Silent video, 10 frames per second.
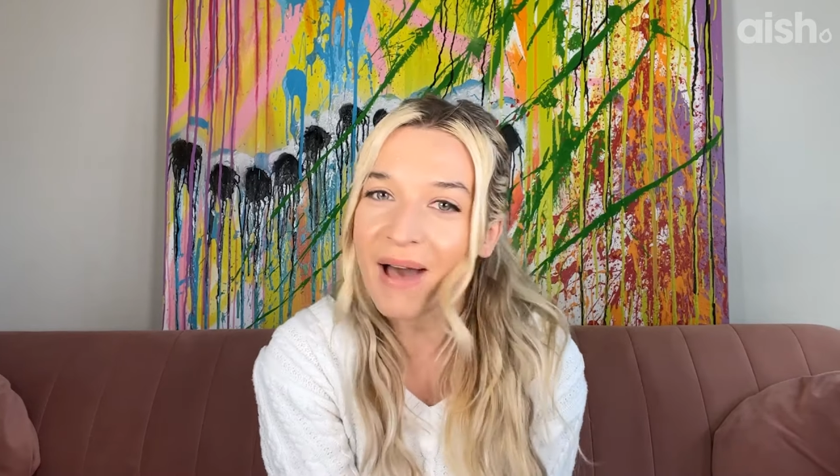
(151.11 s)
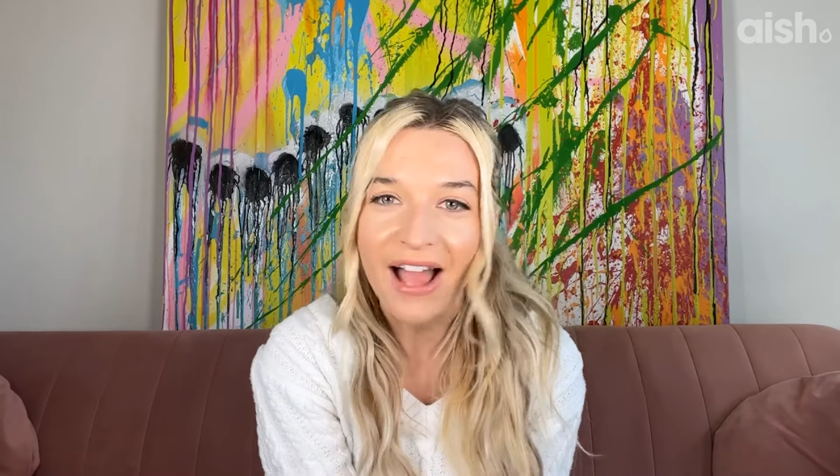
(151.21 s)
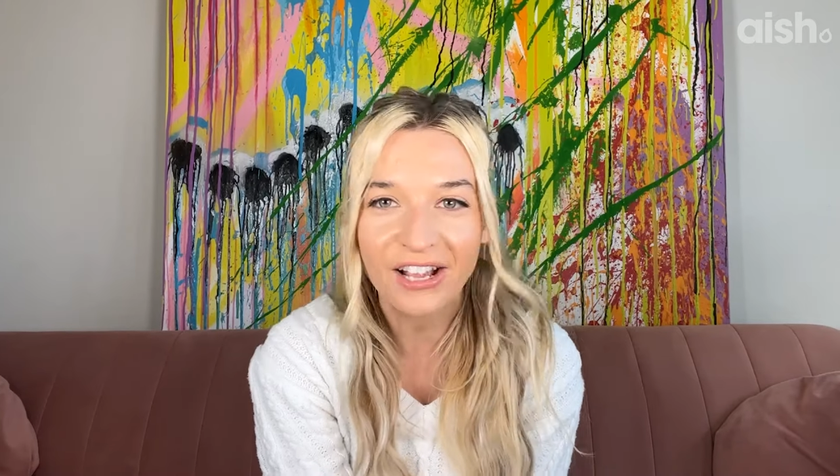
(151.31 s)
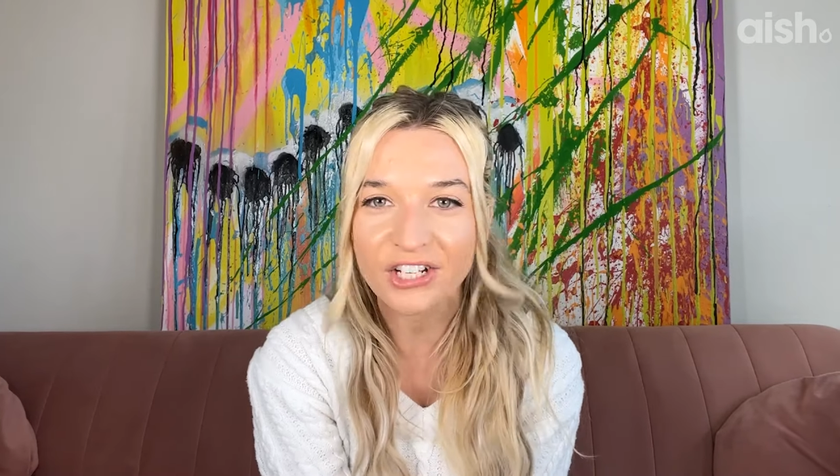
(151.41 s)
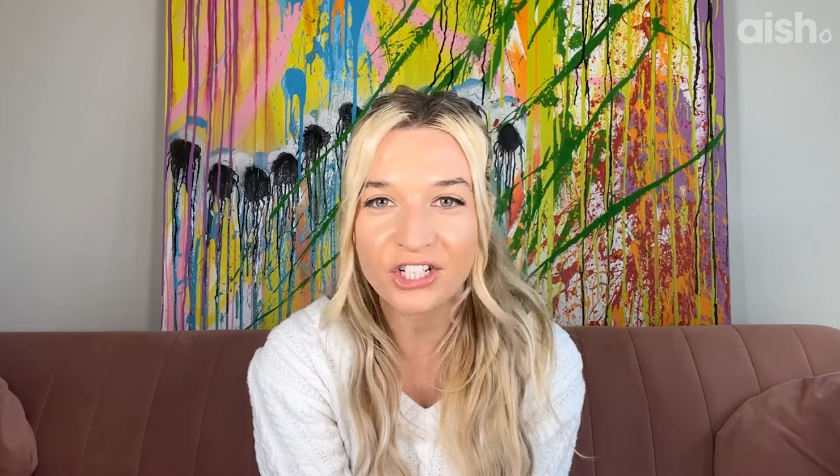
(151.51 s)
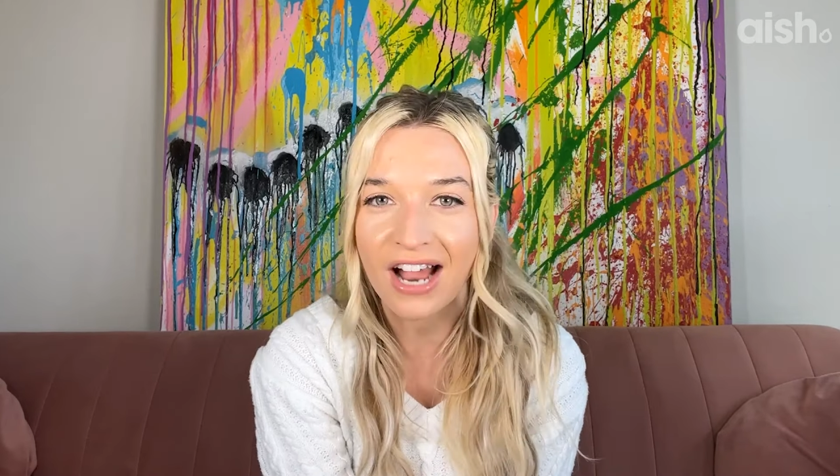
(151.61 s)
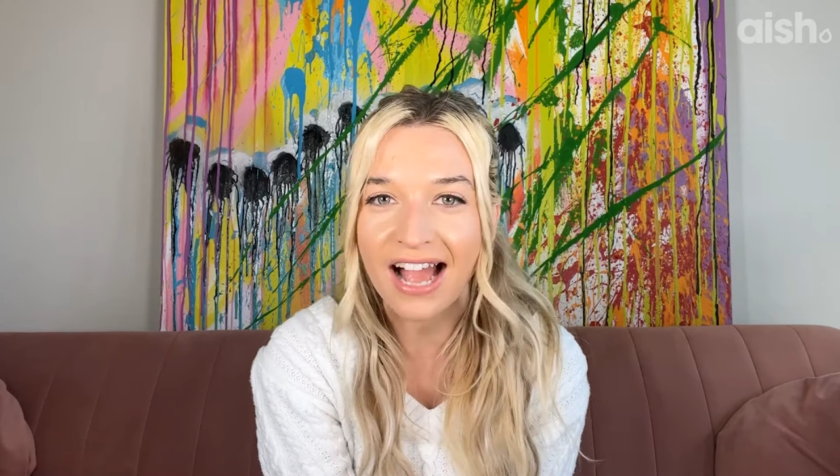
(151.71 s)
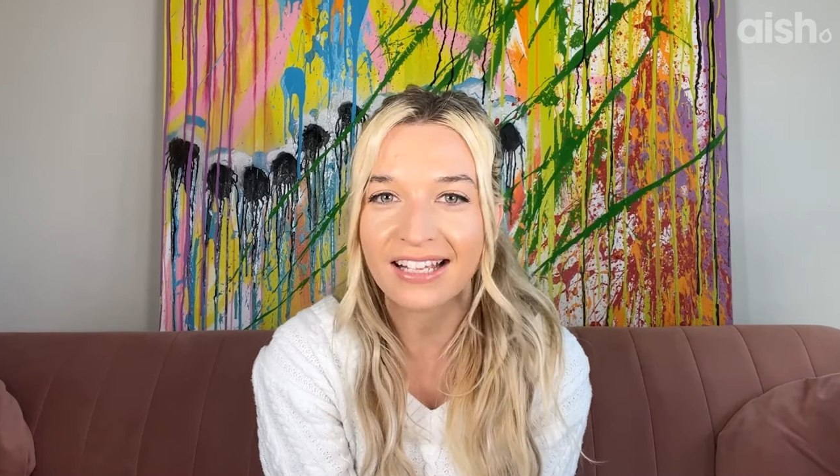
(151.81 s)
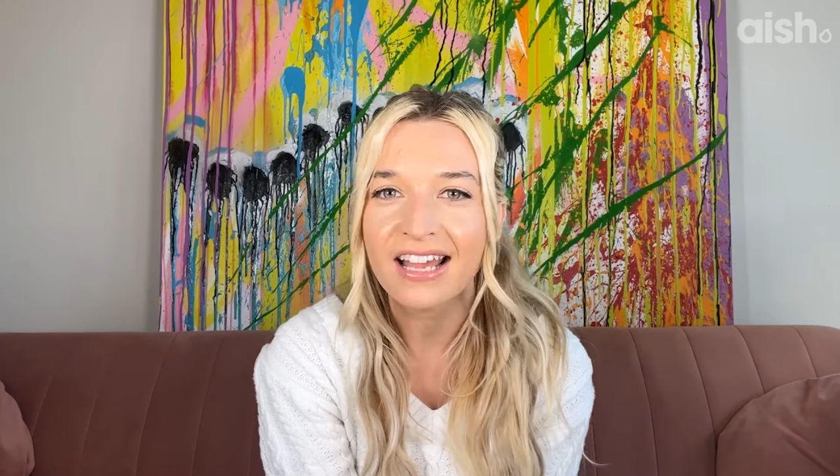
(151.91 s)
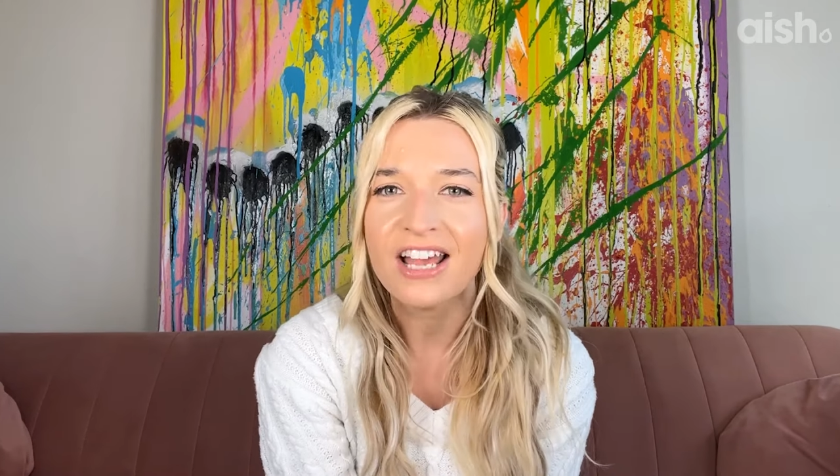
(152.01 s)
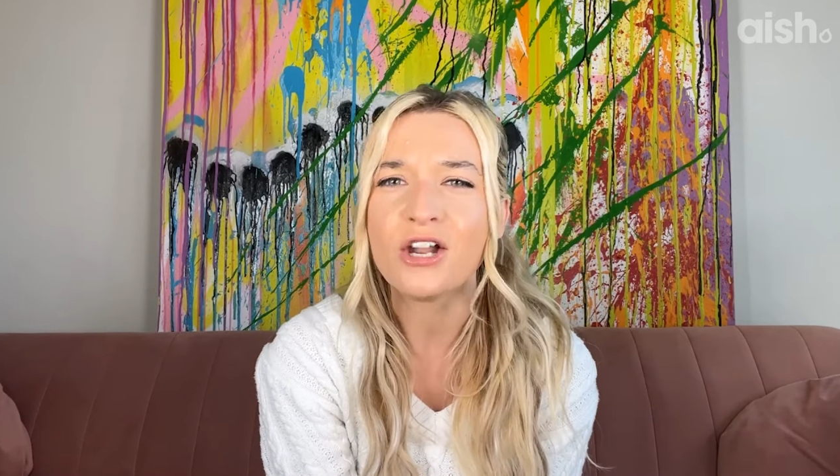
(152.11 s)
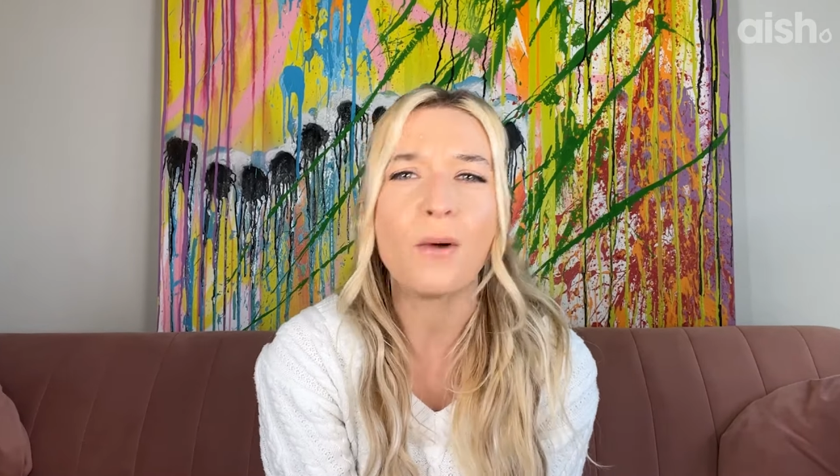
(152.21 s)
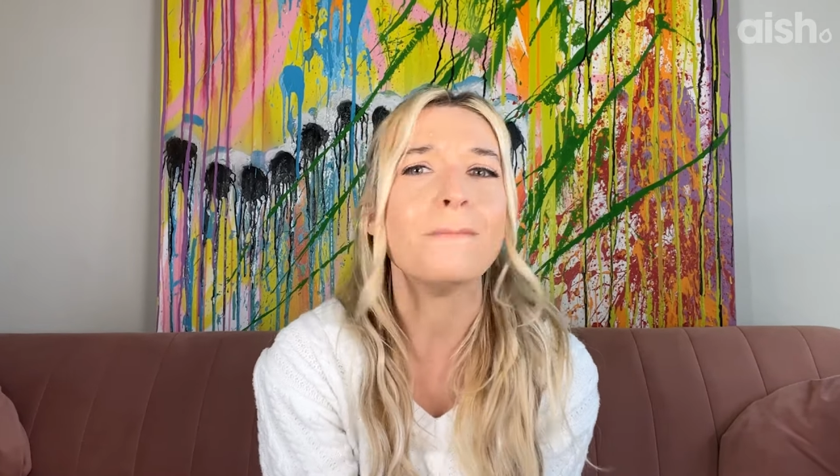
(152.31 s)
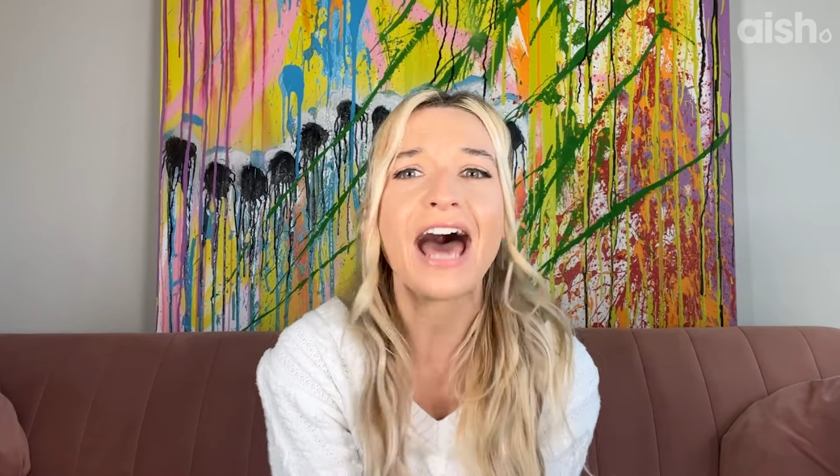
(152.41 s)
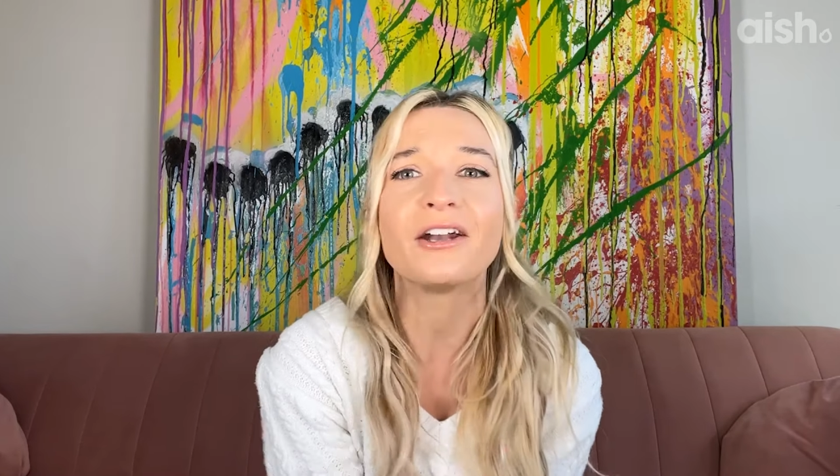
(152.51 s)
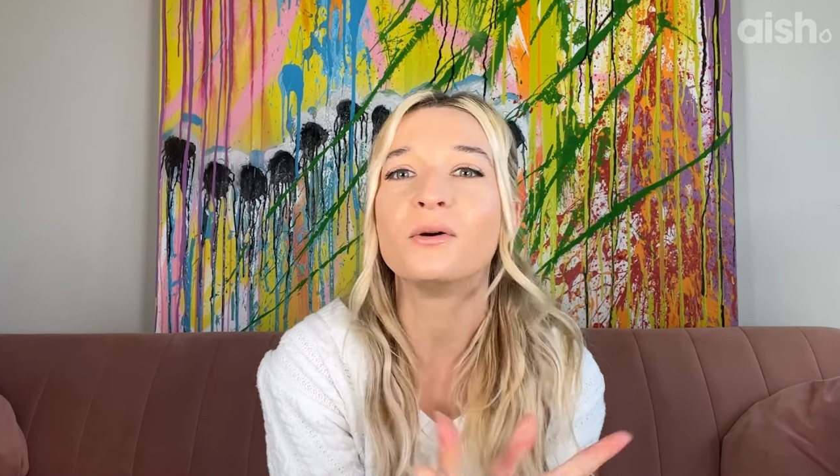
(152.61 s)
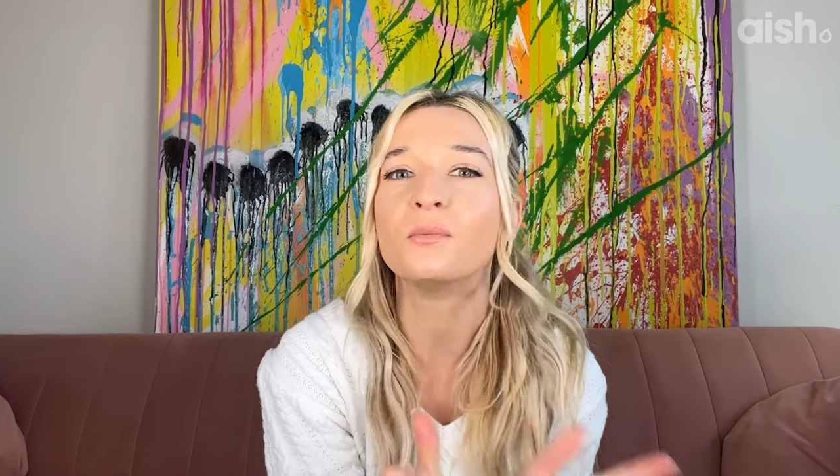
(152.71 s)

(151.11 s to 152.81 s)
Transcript: back on track, no matter